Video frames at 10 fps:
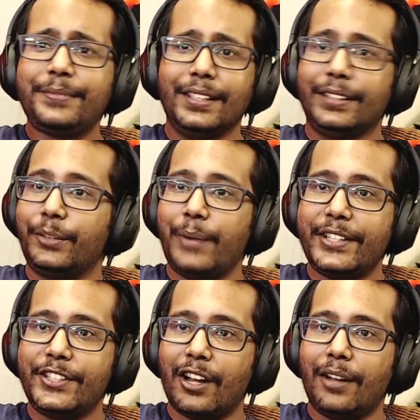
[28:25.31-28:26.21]
The
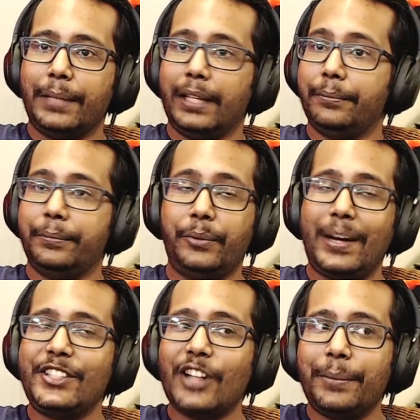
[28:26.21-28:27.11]
great
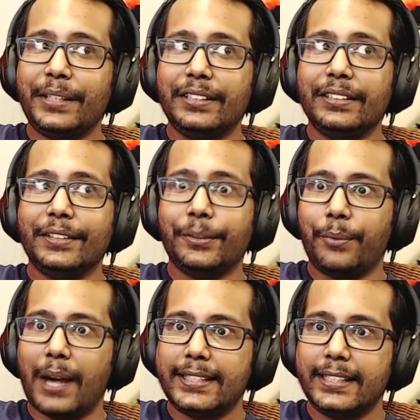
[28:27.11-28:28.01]
job in the
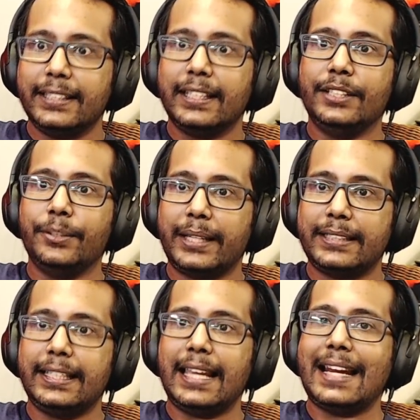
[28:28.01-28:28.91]
writing,
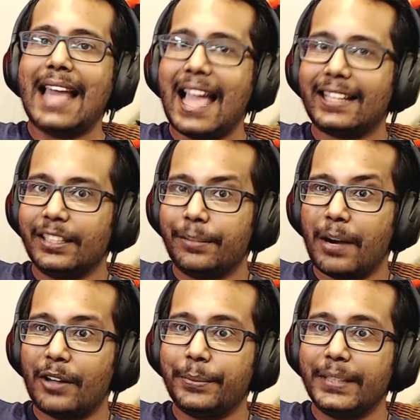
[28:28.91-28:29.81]
directing, and acting
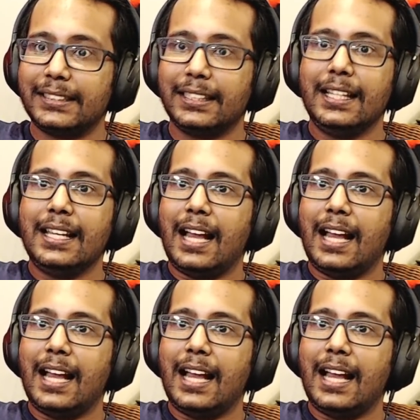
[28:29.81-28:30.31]
departments.